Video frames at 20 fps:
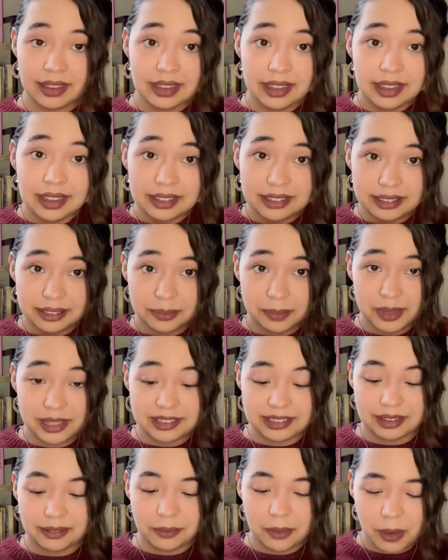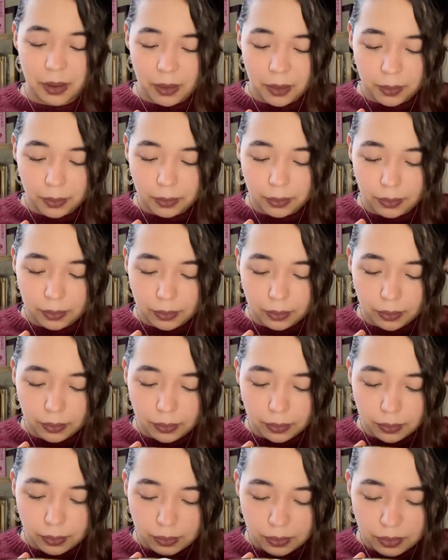And it's amazing.
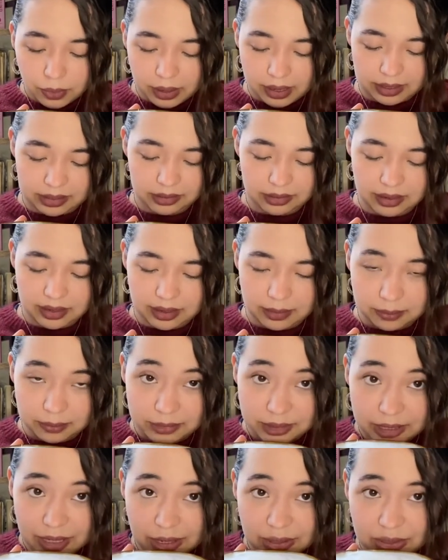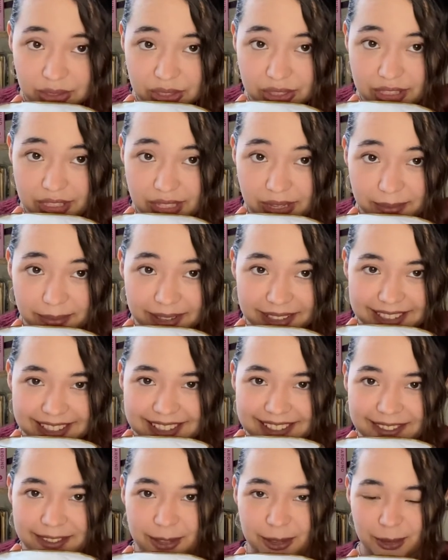I, am scared to sit because
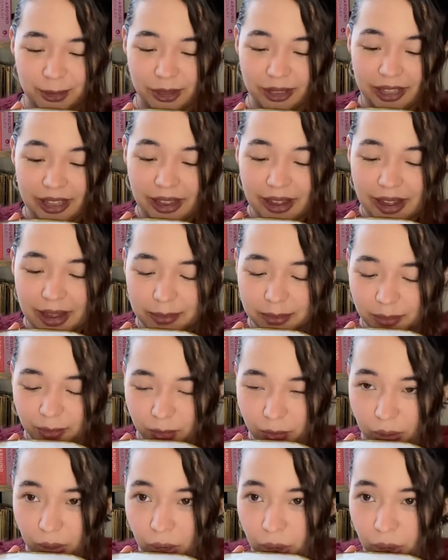it was really hot before.